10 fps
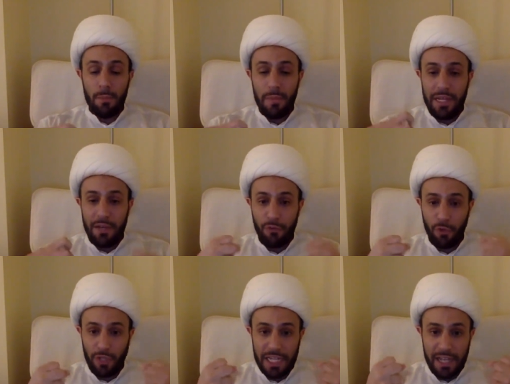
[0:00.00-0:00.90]
being
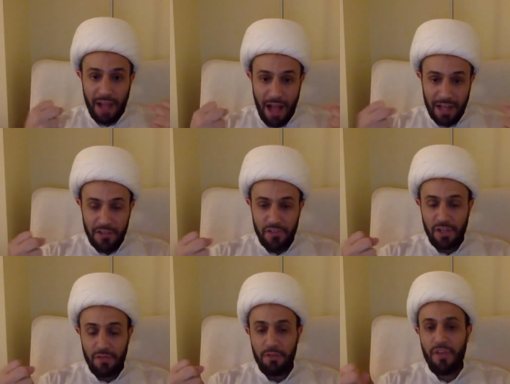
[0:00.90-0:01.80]
fully
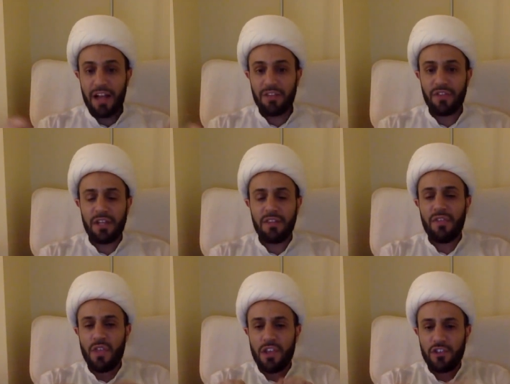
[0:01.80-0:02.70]
cognizant of the fact that
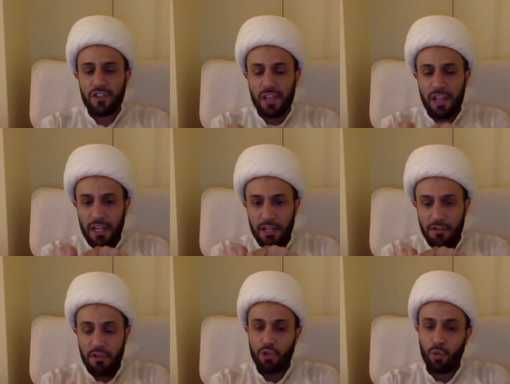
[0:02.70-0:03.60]
this
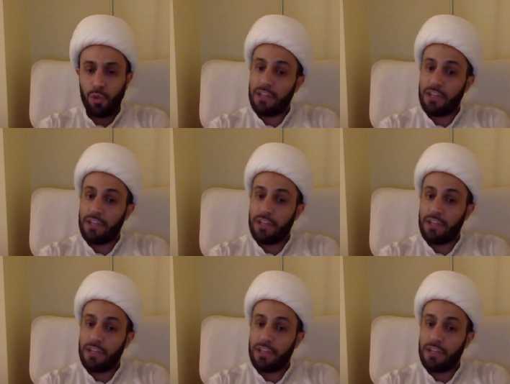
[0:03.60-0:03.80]
individual is